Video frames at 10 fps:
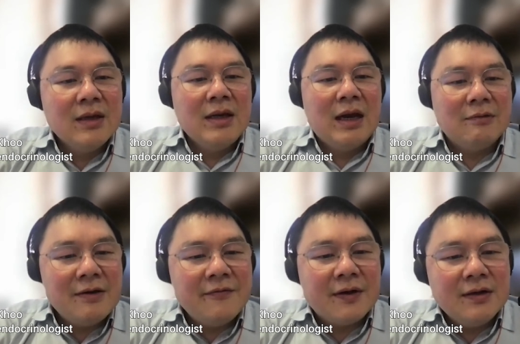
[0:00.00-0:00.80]

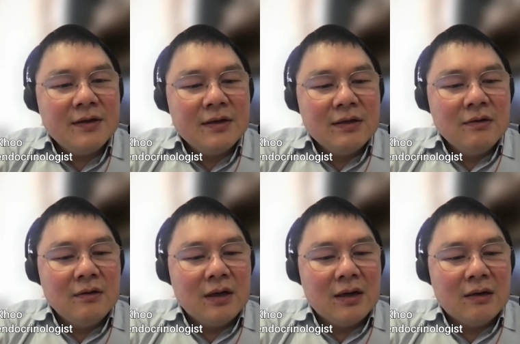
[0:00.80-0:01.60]
However,
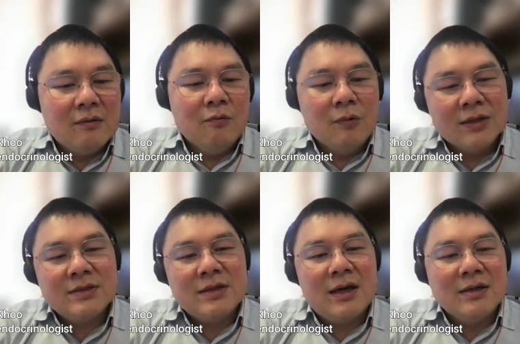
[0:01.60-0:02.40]

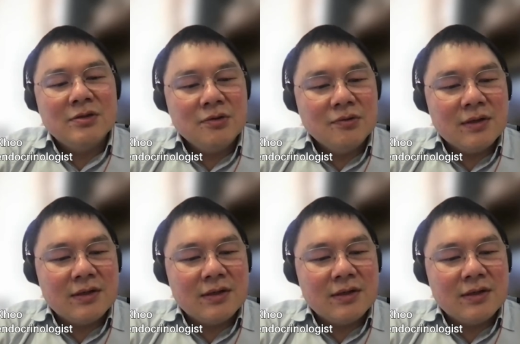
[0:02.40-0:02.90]
what I do